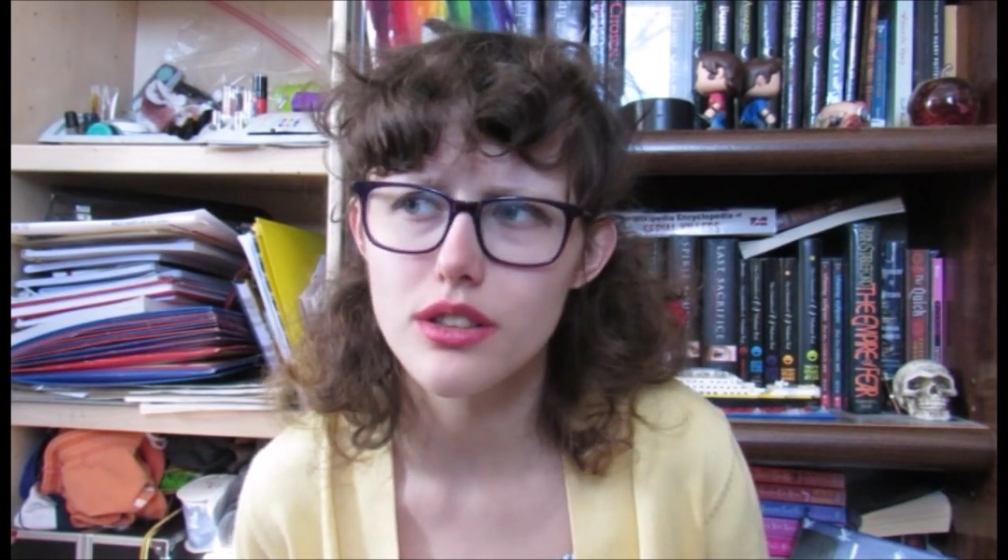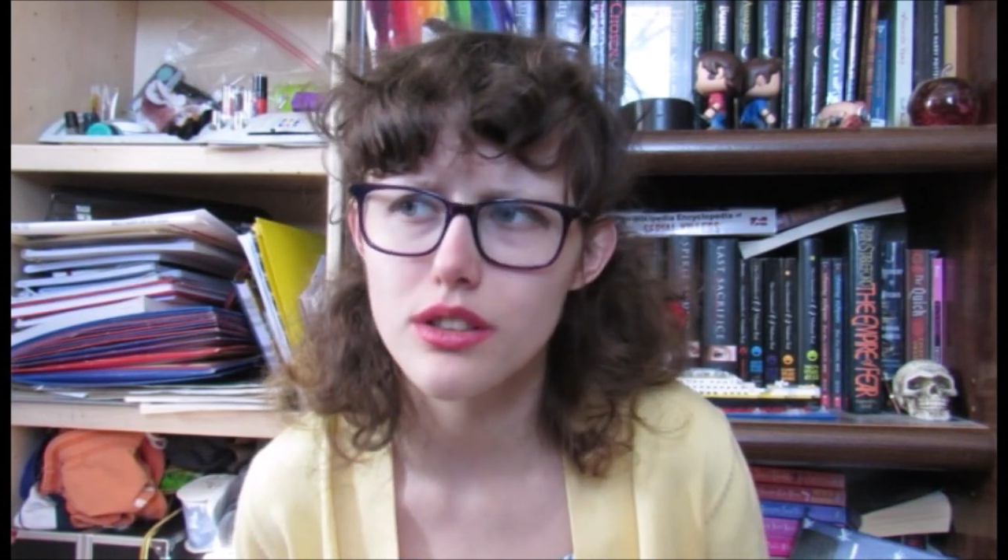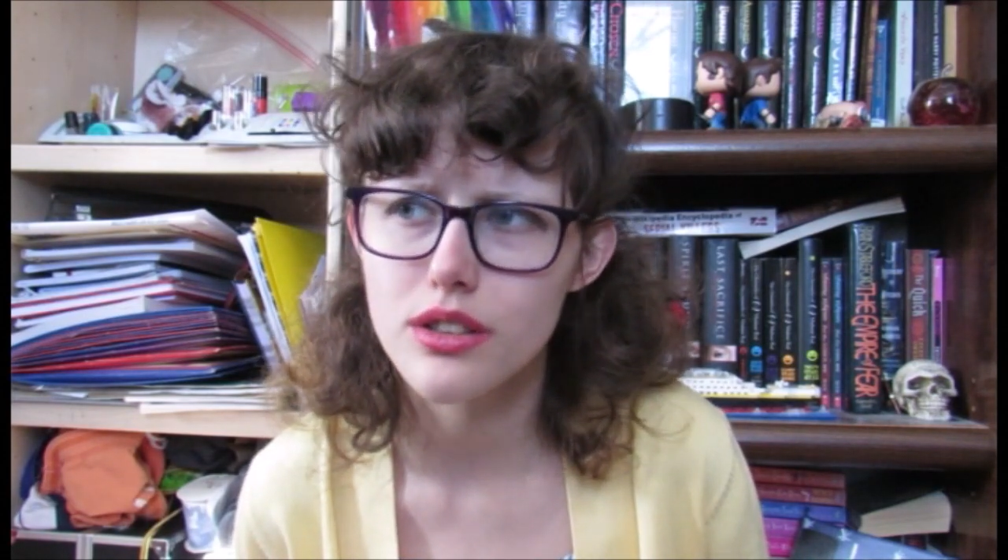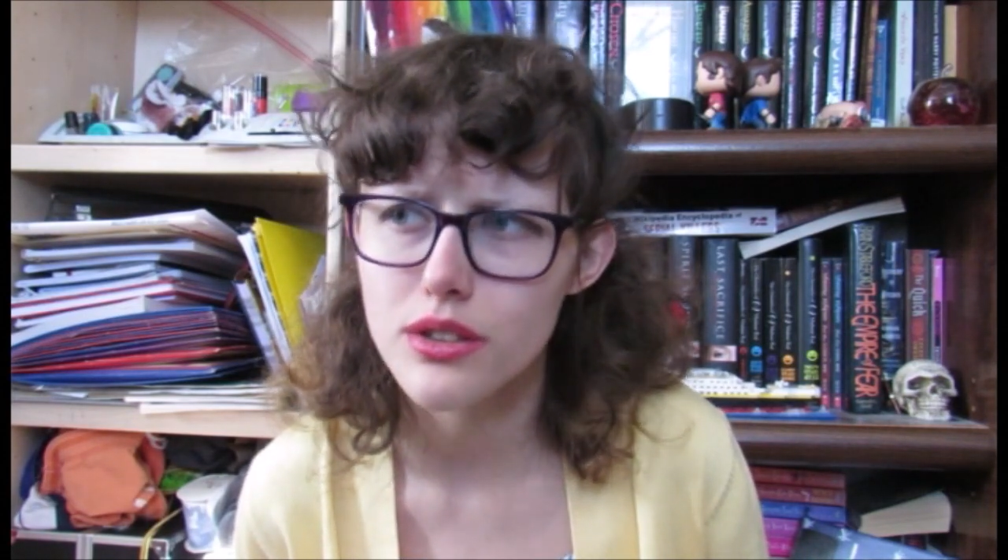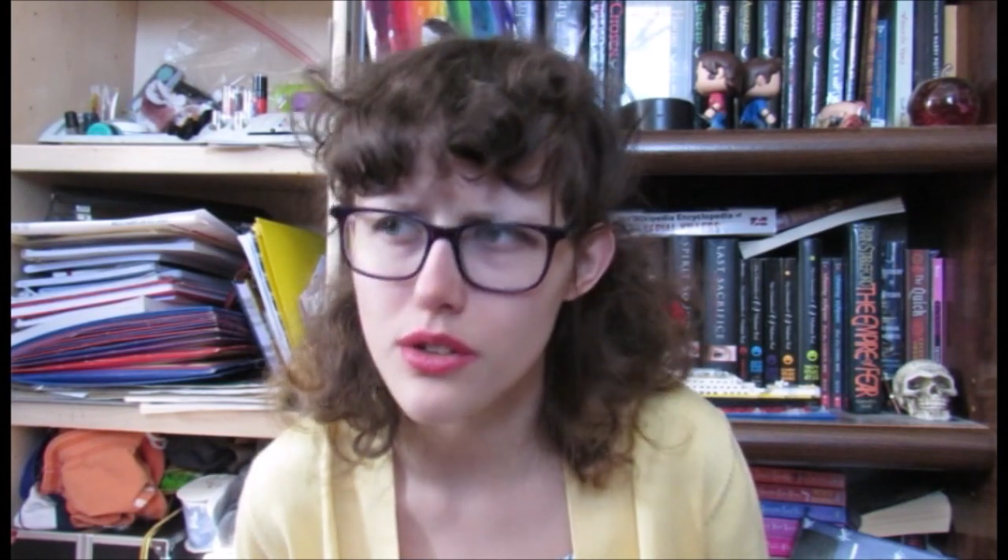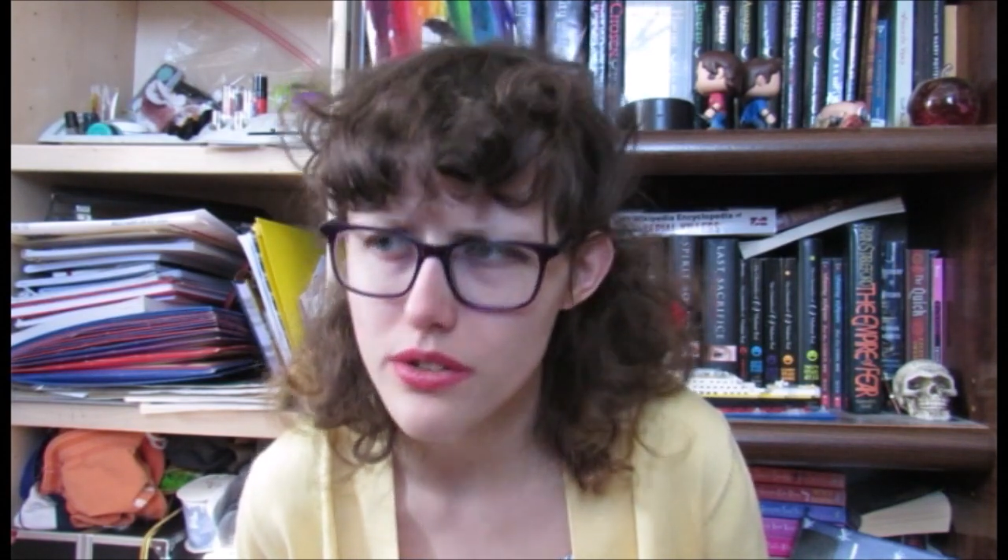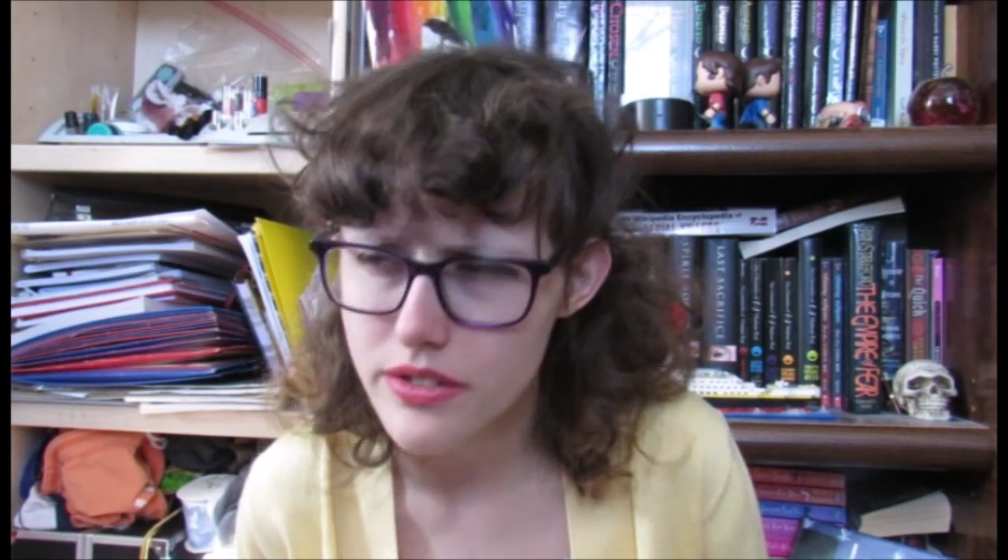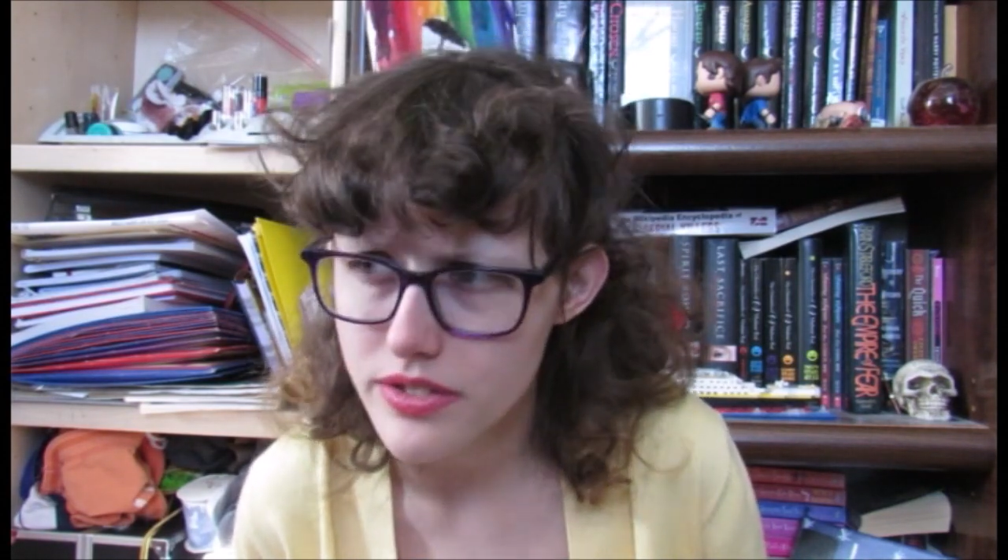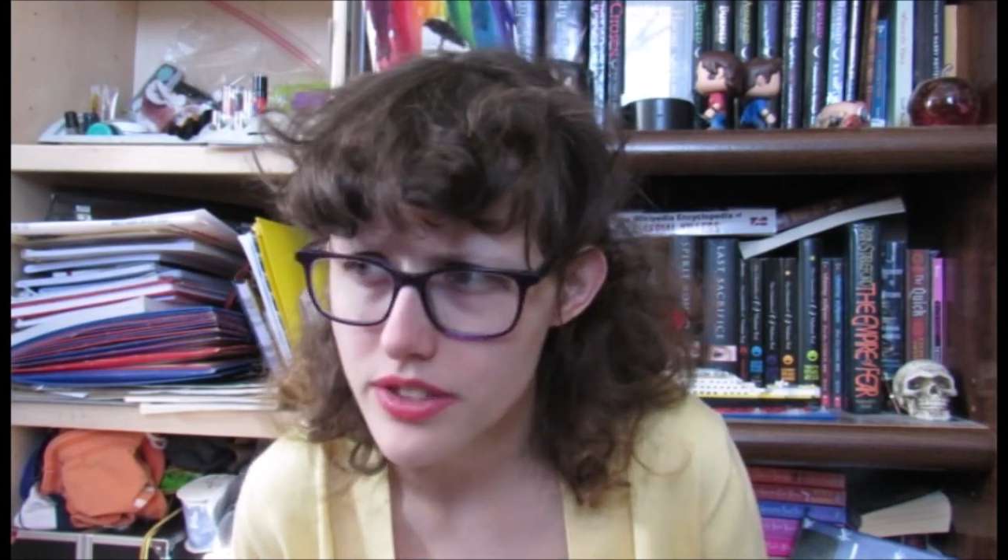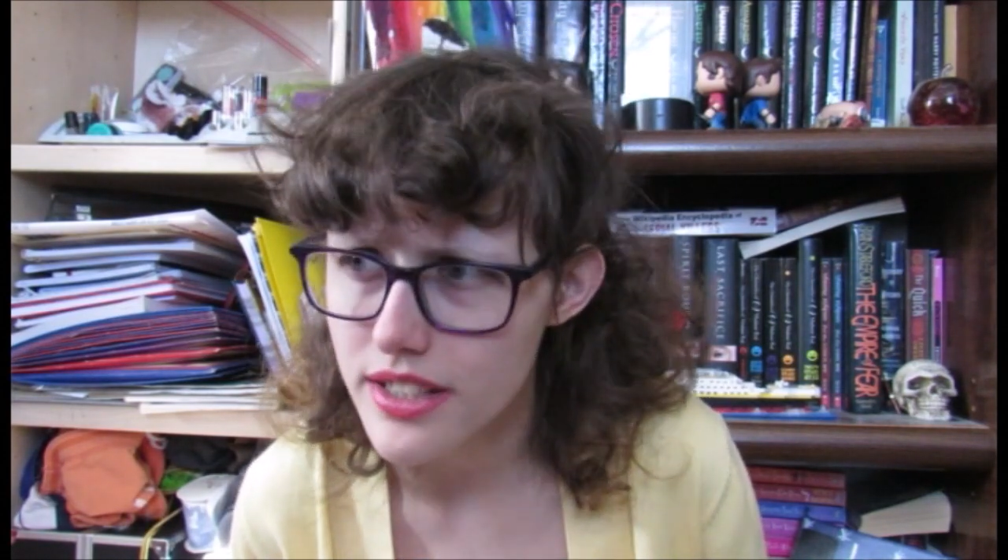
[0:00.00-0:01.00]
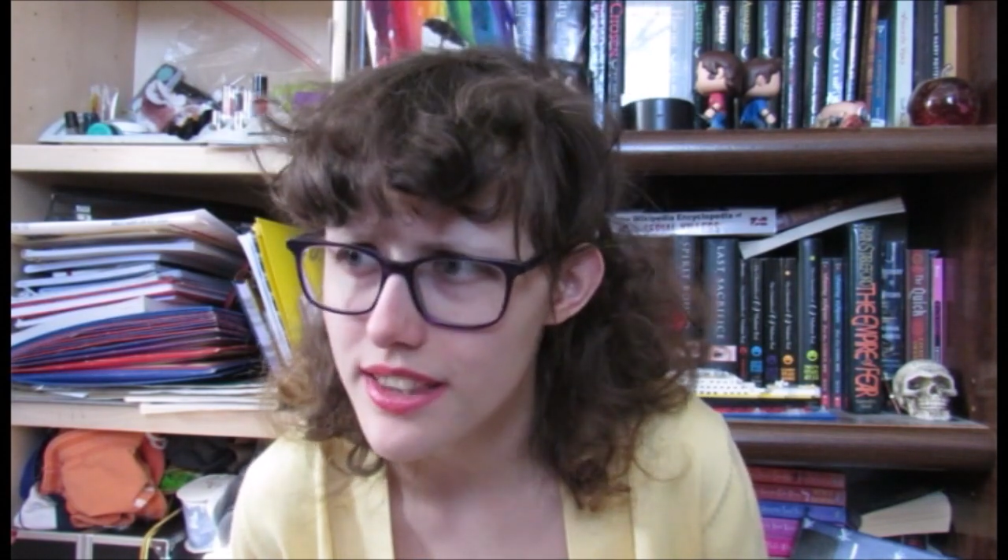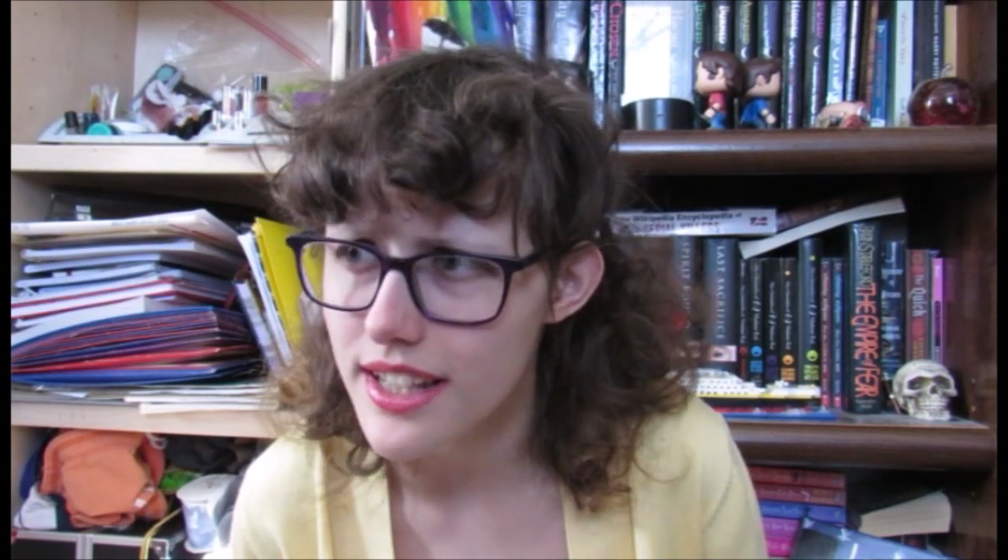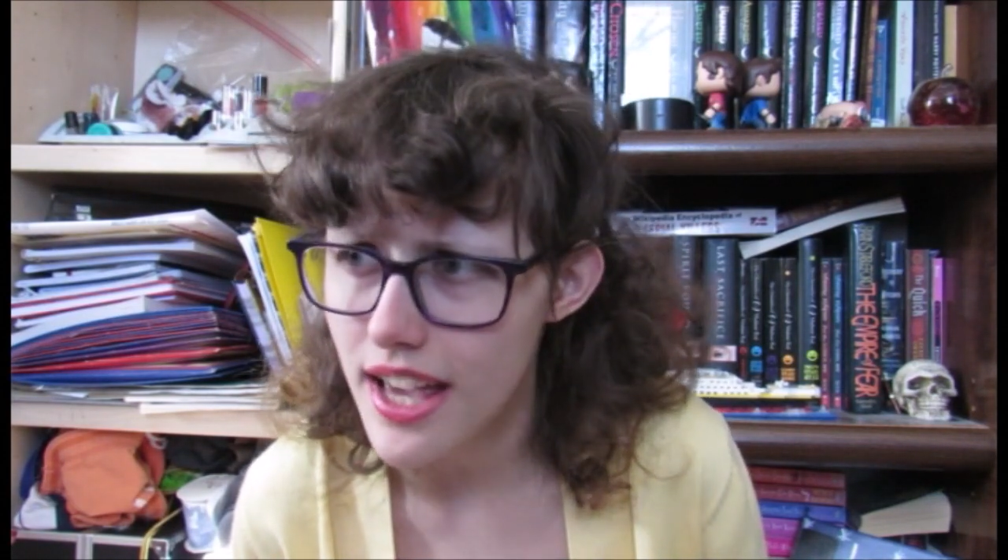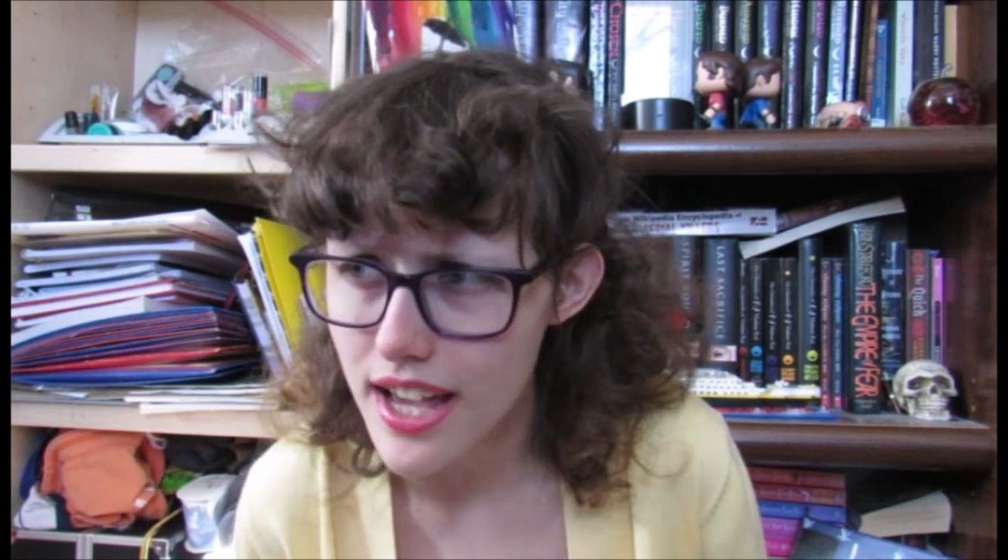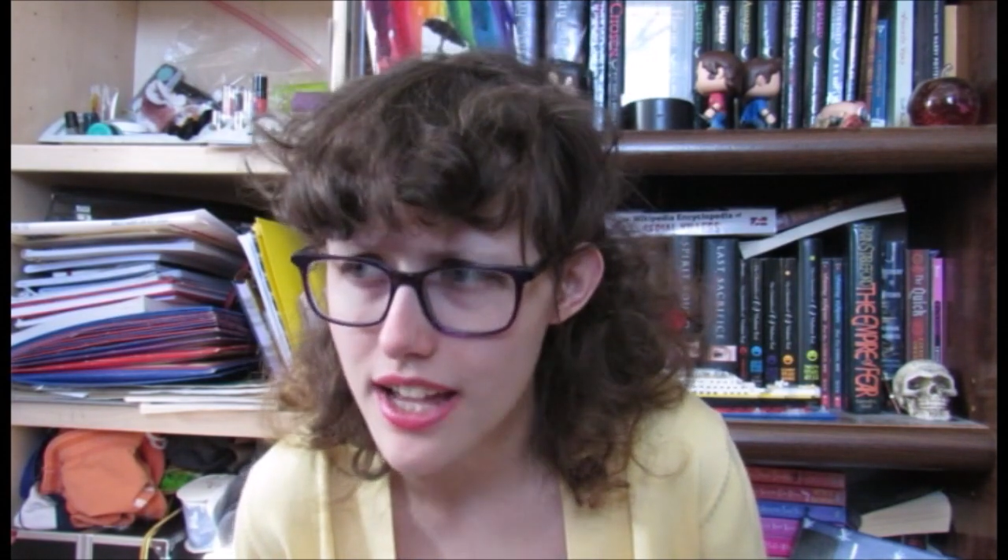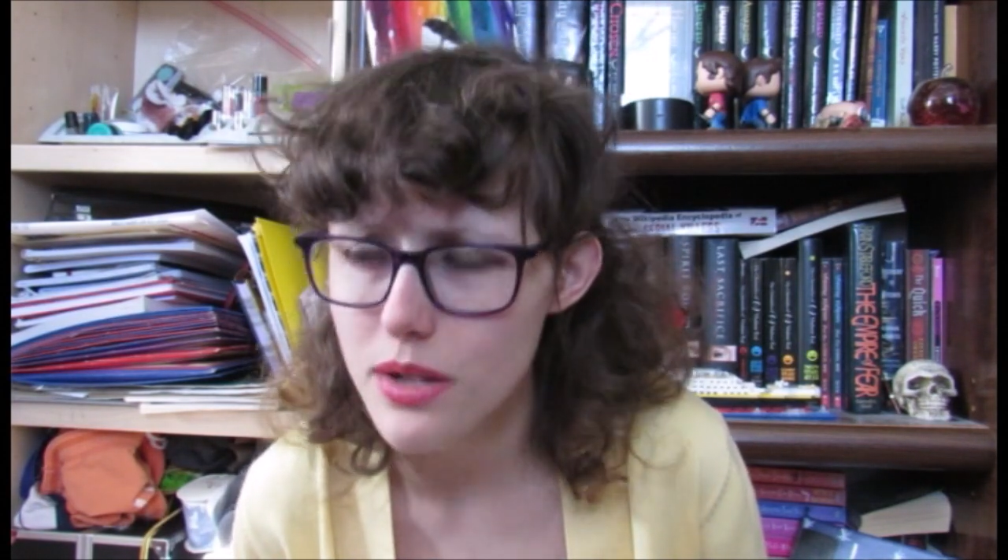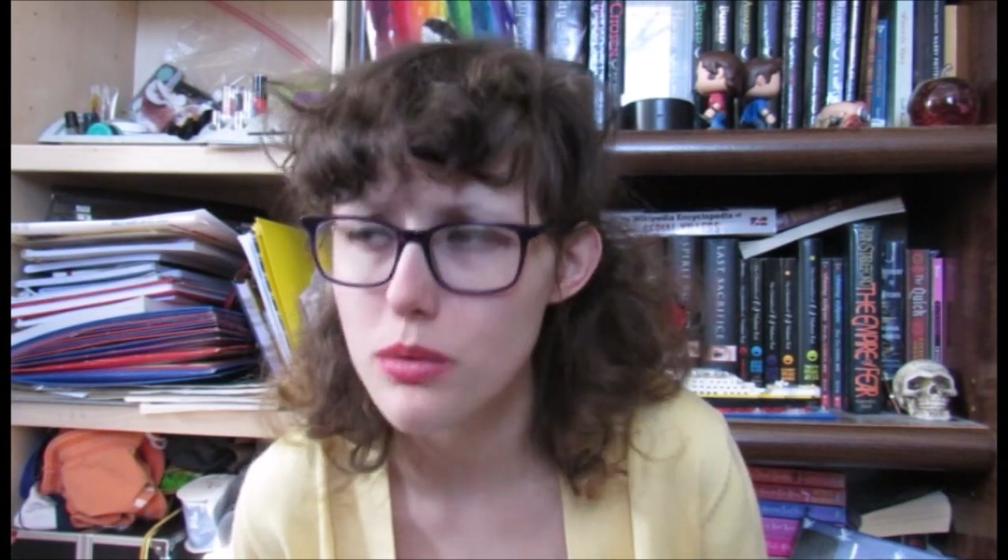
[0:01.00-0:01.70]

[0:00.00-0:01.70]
Canova in the head